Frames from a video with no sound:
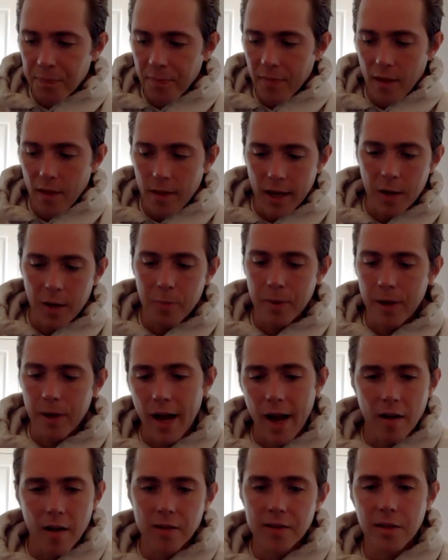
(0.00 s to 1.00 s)
like a
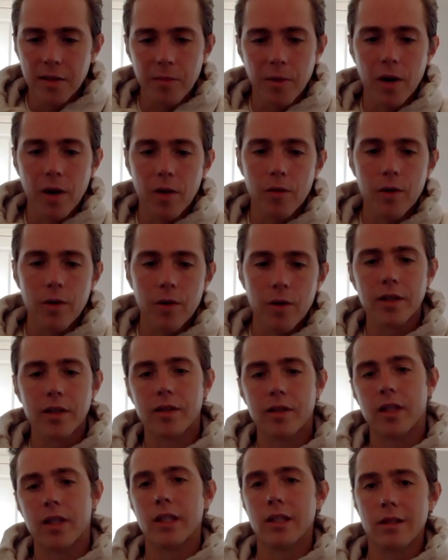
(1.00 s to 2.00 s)
penthouse somewhere where we
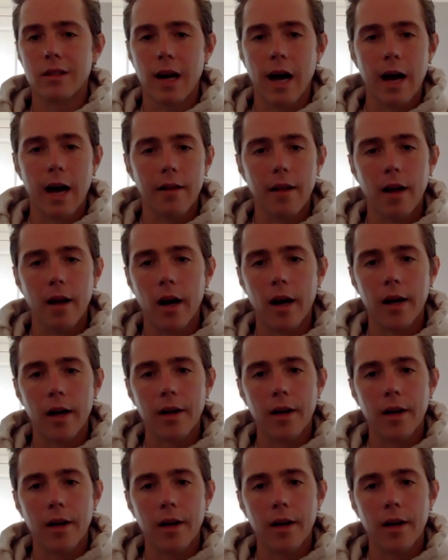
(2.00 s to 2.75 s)
could see the skyline